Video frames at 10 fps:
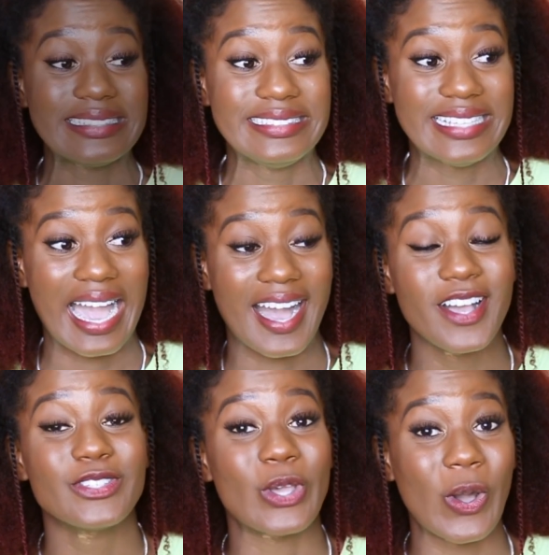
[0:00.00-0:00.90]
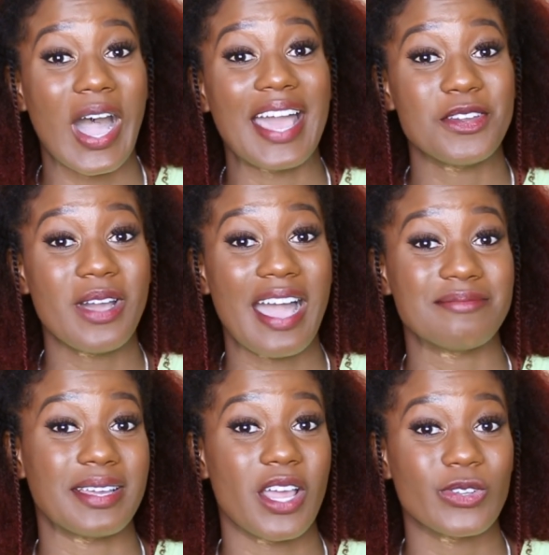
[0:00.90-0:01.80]
Yeah, so I do
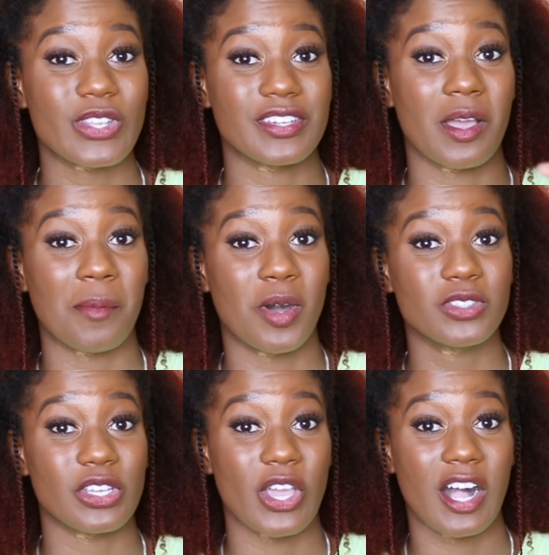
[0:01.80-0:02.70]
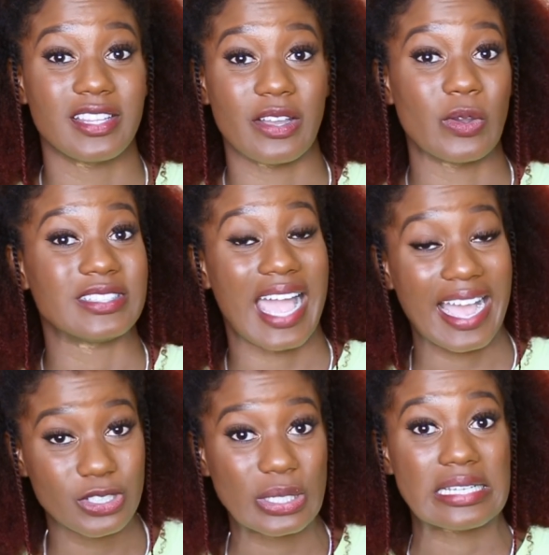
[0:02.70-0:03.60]
have my doubts on the amount of y'all that are going
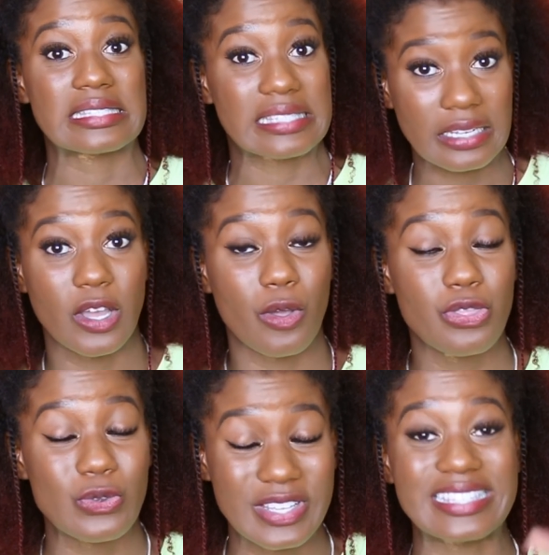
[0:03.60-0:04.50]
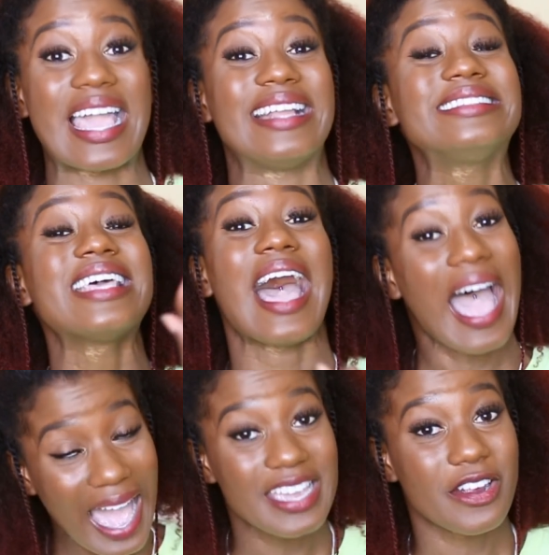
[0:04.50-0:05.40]
to actually sit down through this
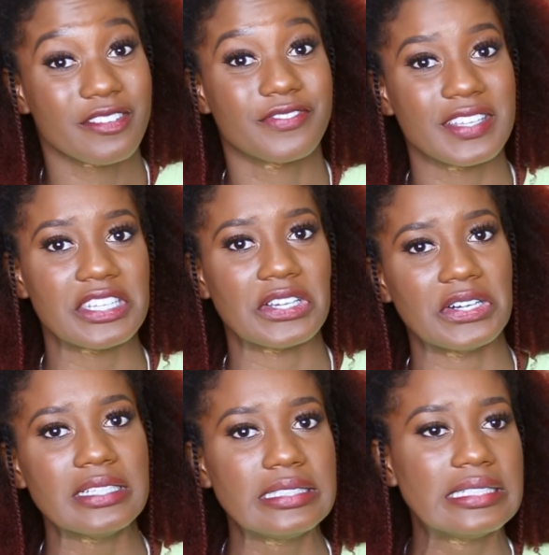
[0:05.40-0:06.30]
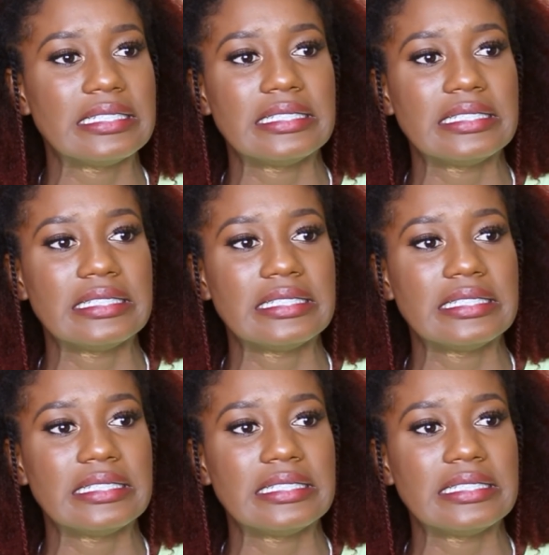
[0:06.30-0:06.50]
entire video.